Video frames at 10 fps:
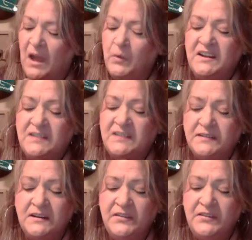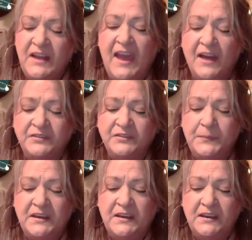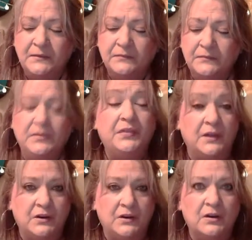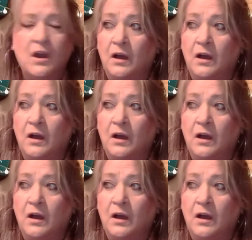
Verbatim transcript: and it doesn't even have to be the thunder,